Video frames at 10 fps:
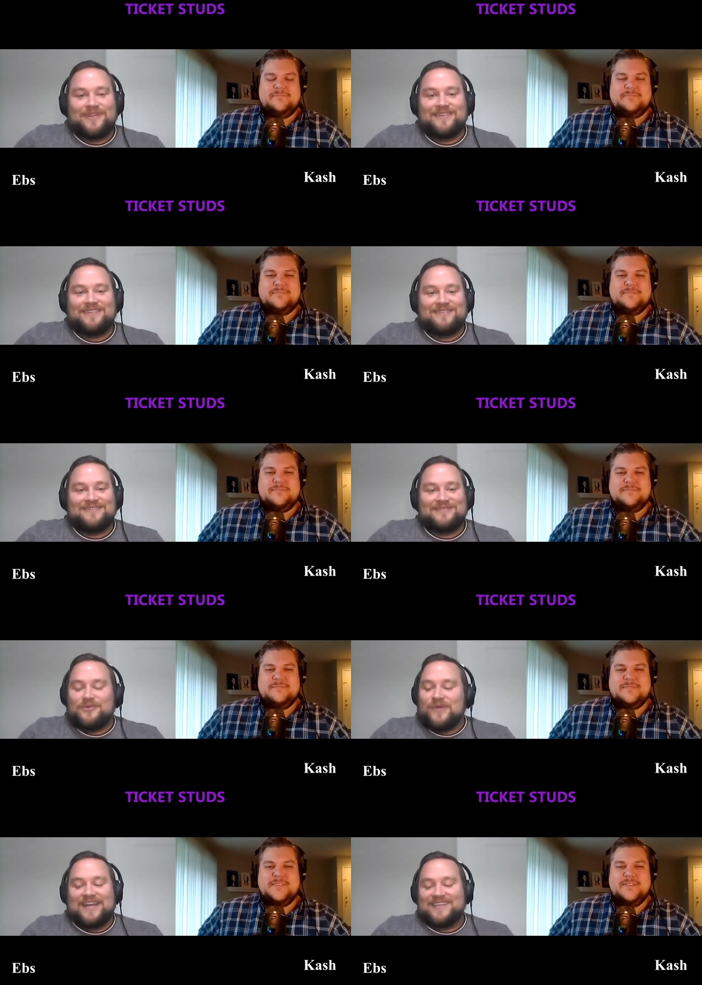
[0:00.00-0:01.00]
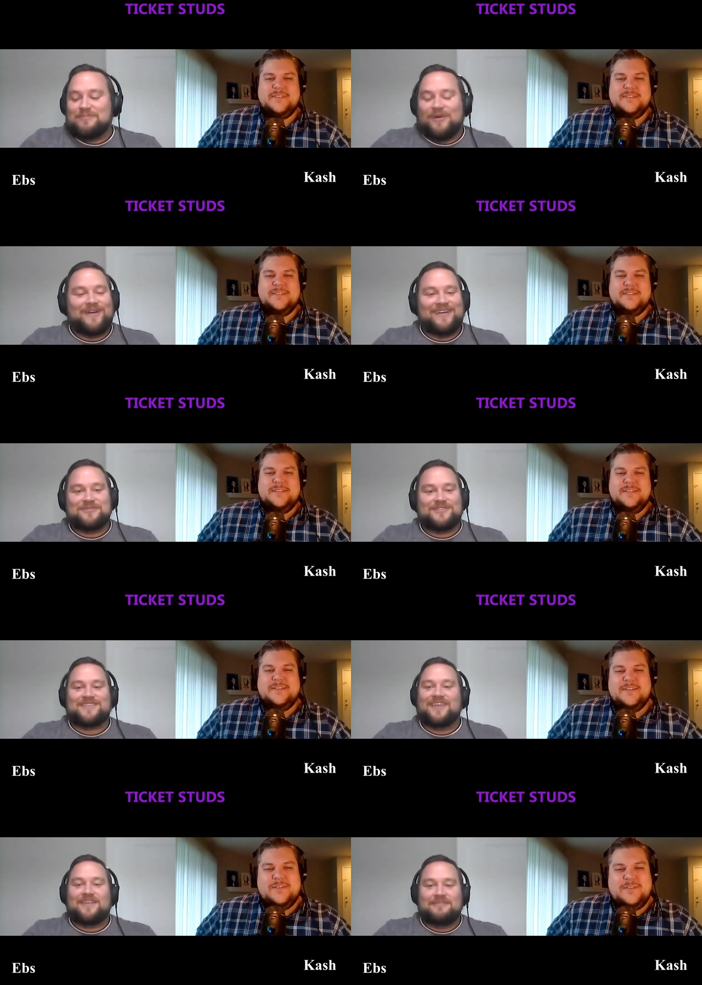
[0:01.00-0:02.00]
Speaker 1: but greatest part. I was just
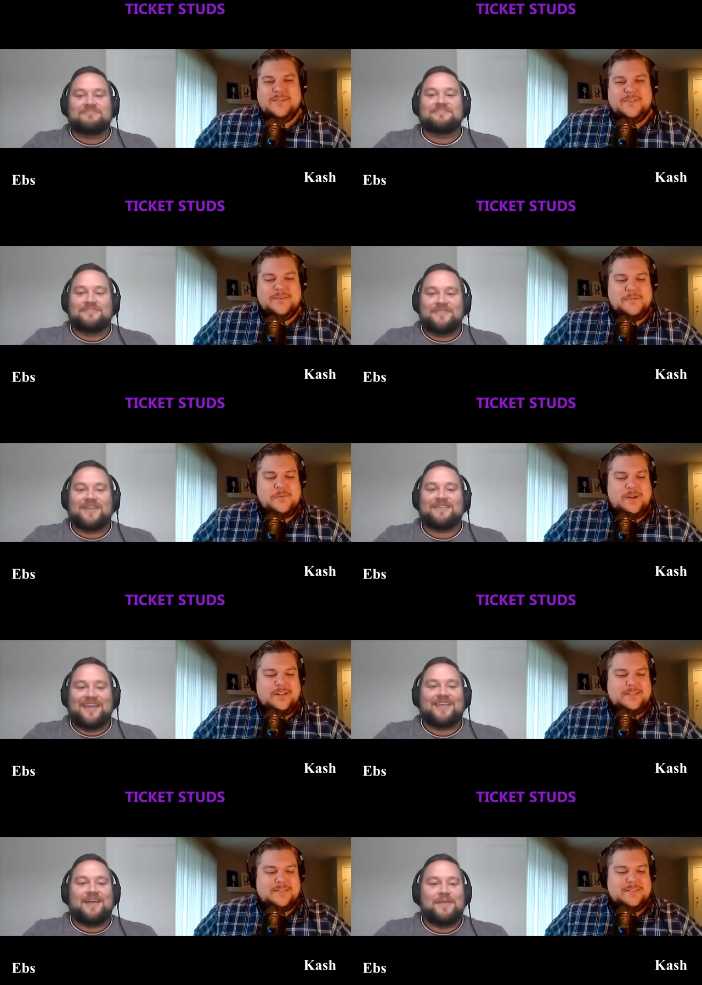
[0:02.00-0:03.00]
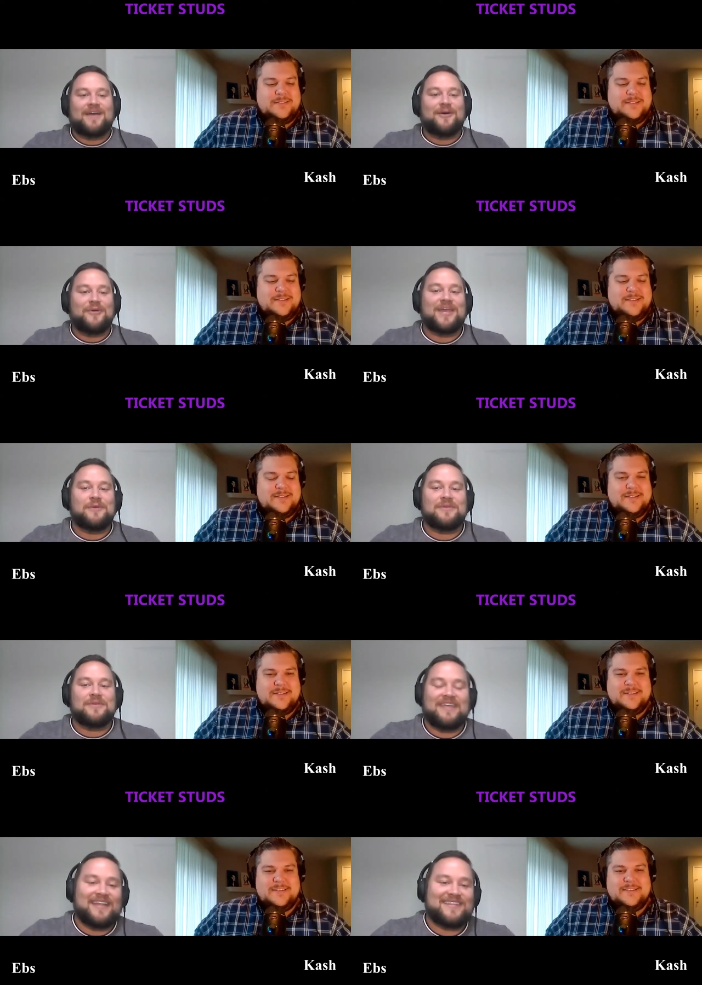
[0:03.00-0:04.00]
like, I, I well, I'm okay with
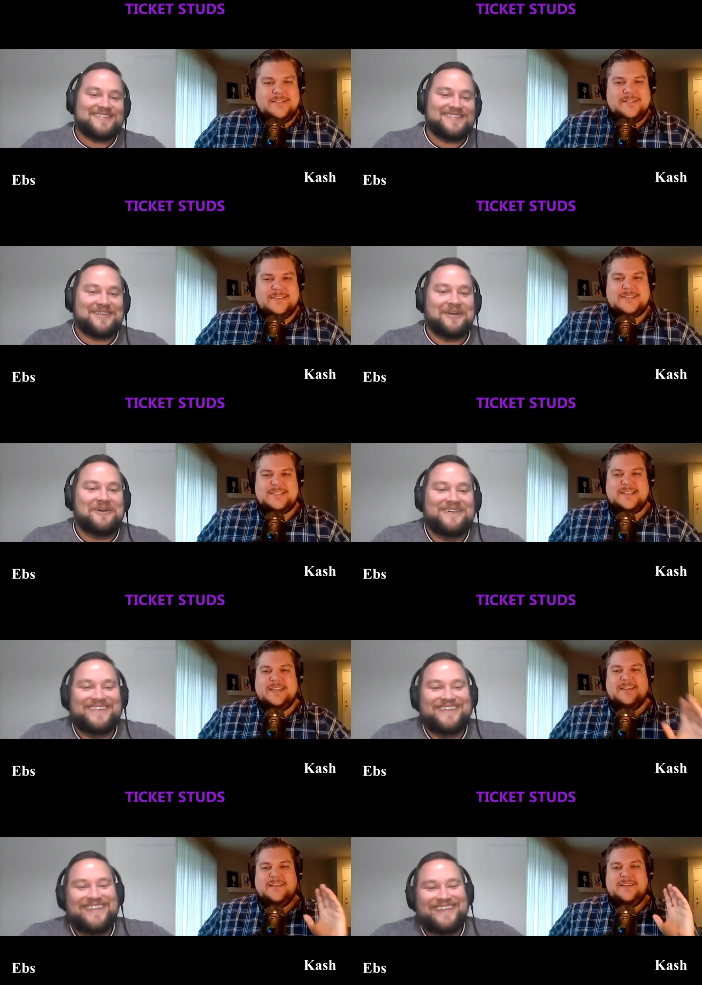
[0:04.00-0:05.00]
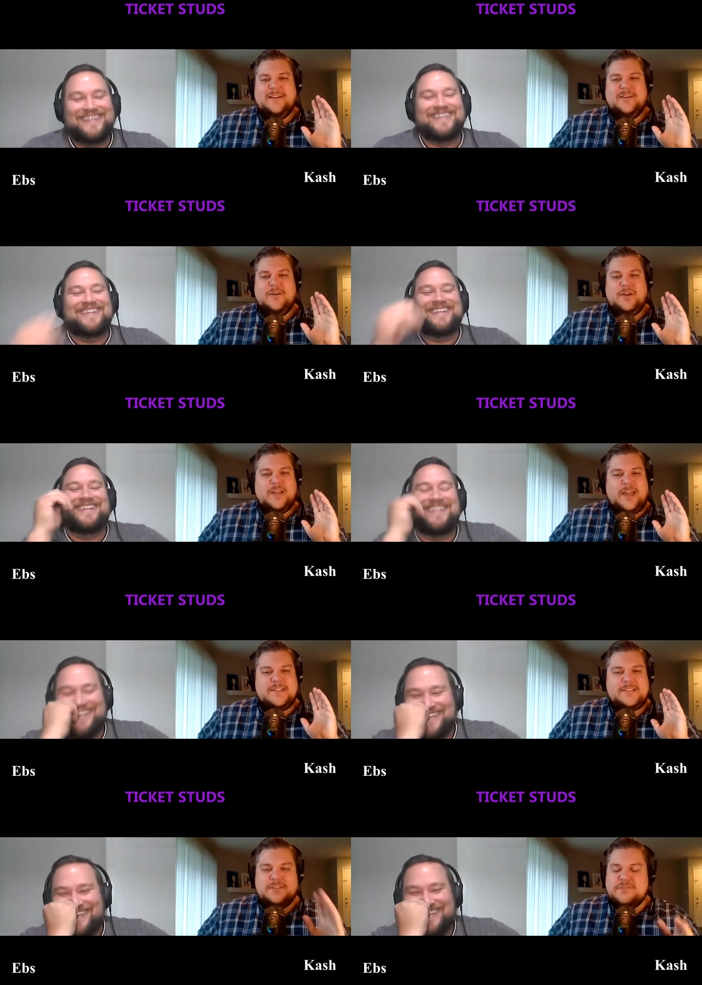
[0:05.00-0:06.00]
that. So
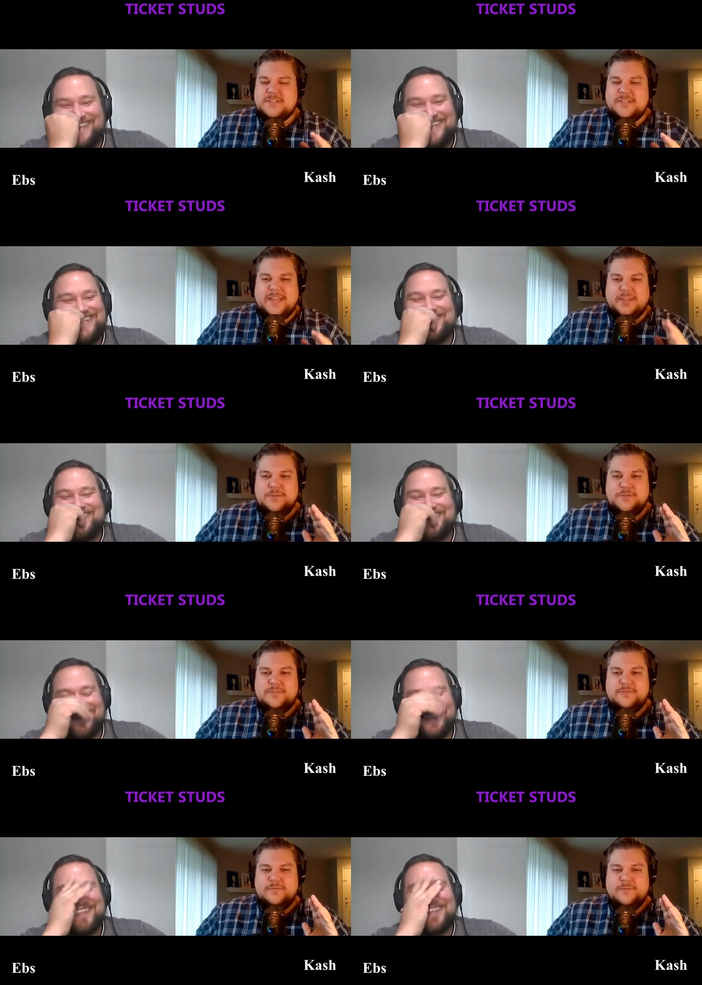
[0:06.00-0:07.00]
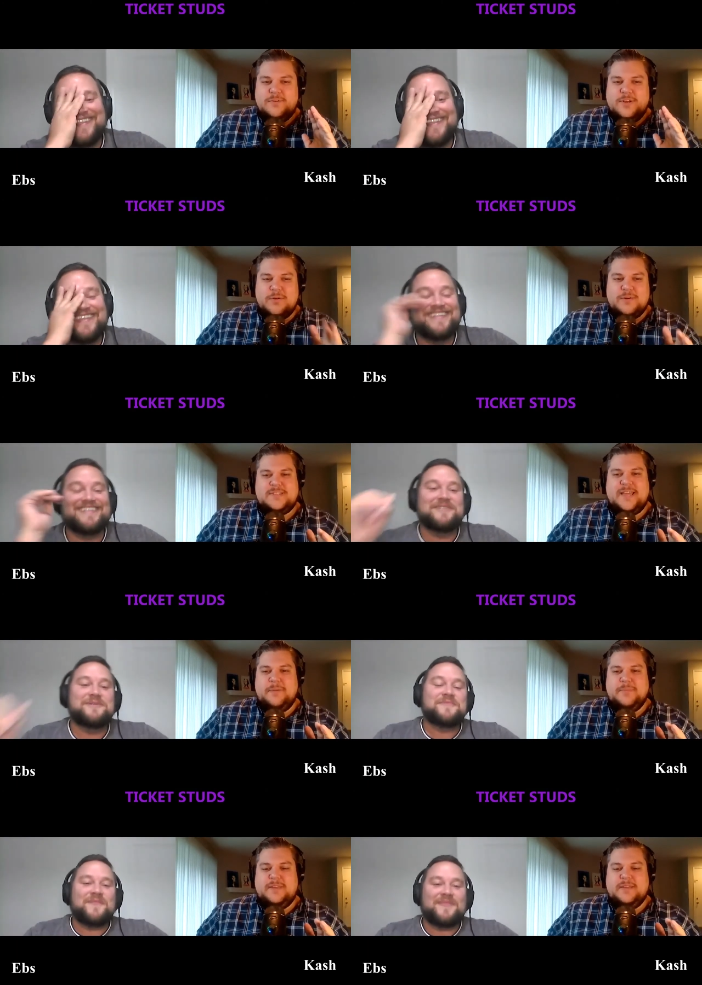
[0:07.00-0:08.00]
Speaker 2: it's interesting that you noticed
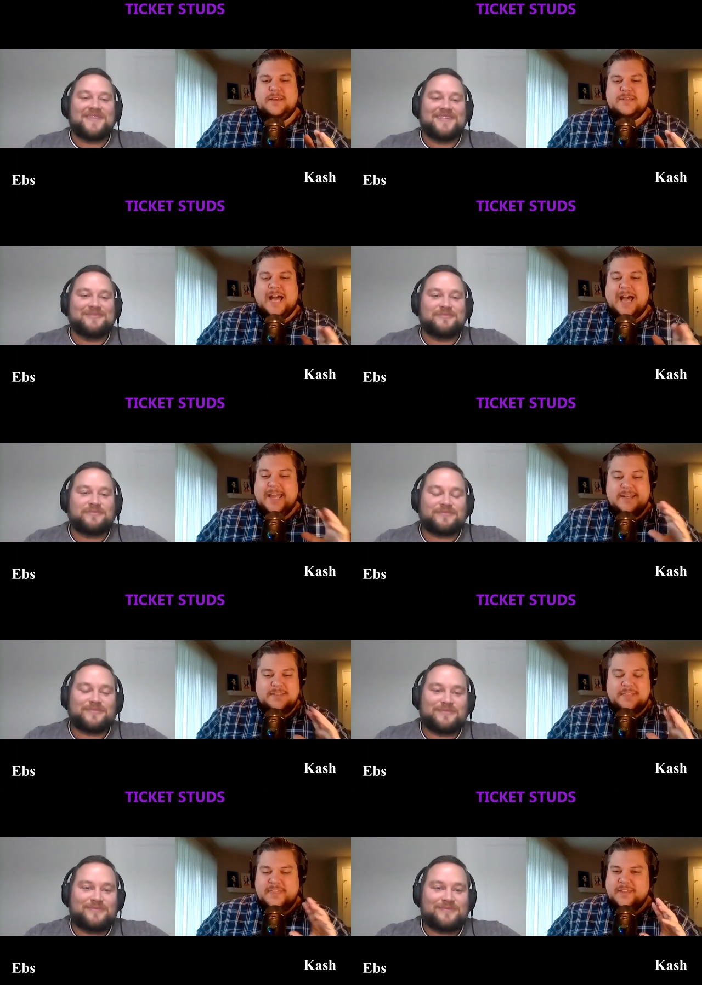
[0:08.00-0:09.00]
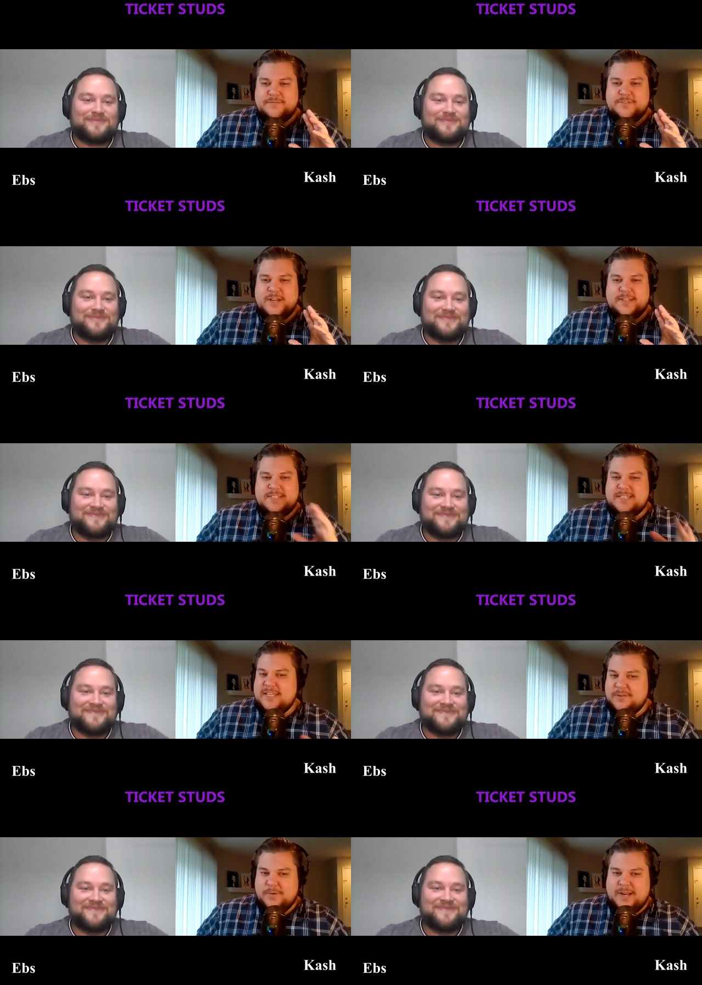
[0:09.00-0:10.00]
that because I didn't think of John
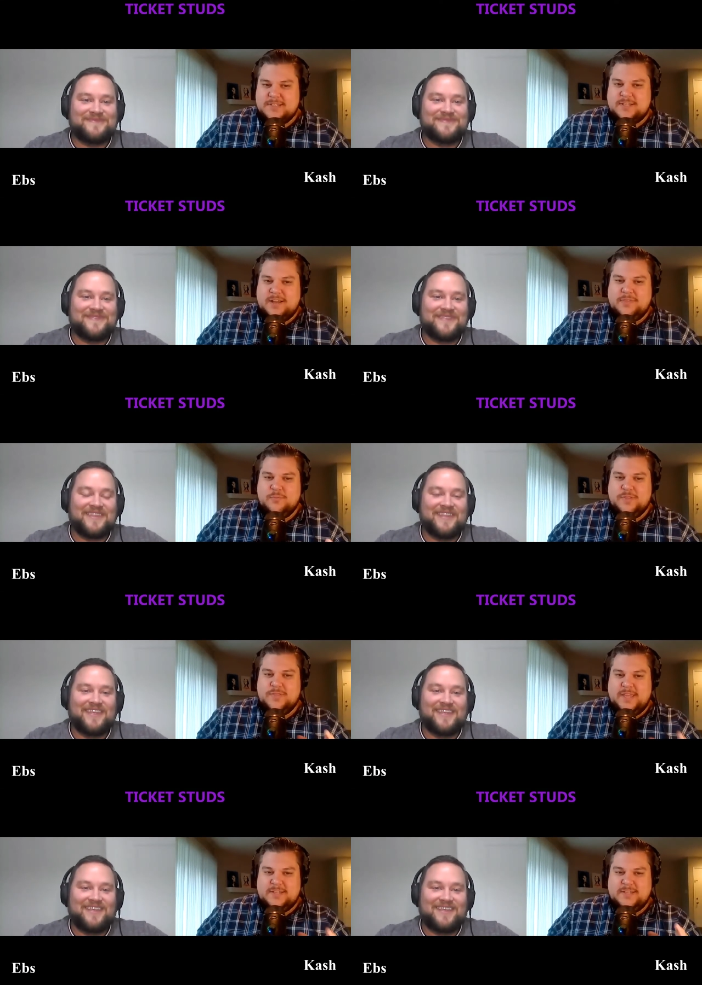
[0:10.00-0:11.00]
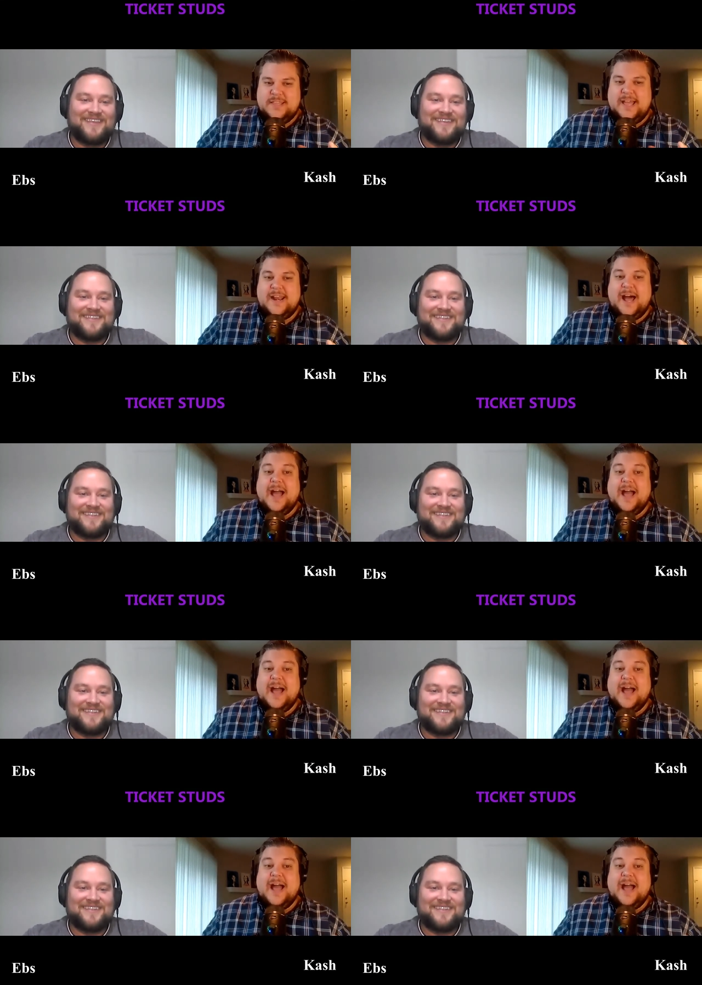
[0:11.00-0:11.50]
Cena when I saw when they did that.